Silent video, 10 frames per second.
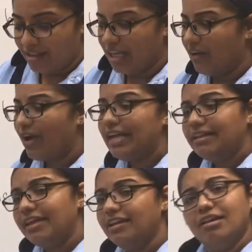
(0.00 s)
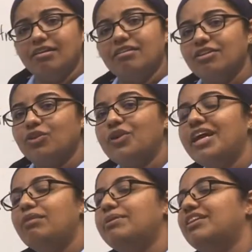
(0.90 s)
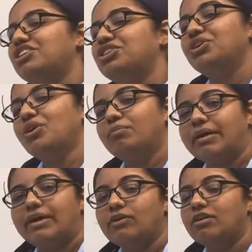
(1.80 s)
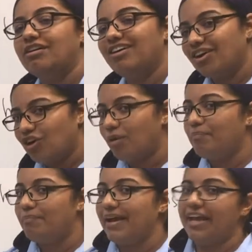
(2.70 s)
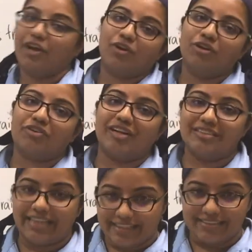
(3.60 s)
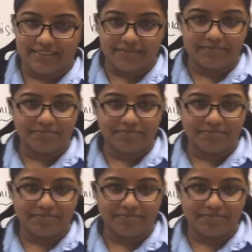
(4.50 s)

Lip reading: Now, writing, today I'll be teaching you about compare and contrast essay.